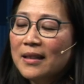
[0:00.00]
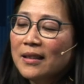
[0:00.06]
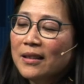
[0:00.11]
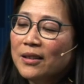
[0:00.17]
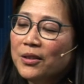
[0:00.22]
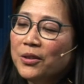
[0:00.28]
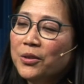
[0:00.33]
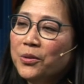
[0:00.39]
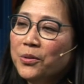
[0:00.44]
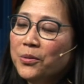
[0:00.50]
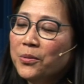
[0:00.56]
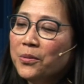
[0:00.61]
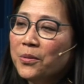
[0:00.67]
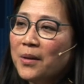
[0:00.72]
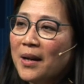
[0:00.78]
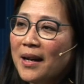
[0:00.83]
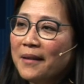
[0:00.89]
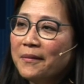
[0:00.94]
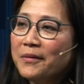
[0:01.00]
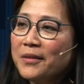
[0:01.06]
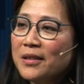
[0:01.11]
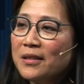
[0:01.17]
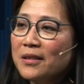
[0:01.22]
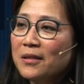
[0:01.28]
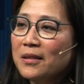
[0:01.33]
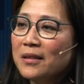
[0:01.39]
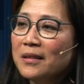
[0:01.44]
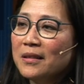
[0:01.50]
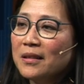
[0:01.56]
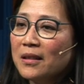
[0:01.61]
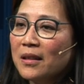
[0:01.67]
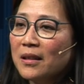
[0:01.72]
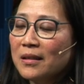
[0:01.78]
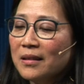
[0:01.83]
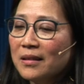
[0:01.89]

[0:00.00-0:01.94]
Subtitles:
you have to